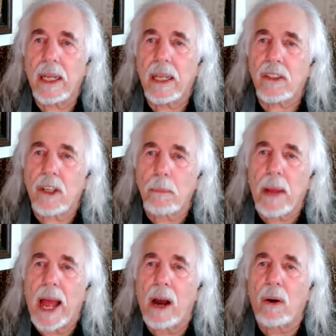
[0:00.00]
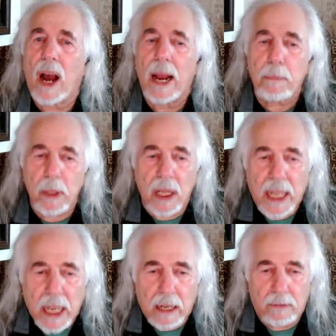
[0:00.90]
Somehow, I
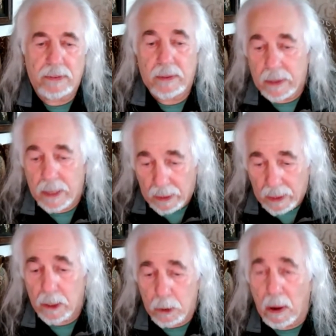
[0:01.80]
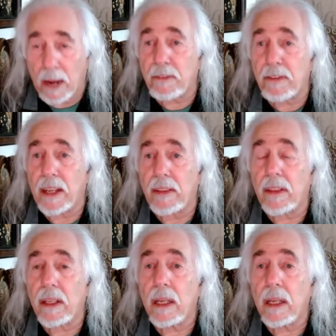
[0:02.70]
believe, now this is my faith,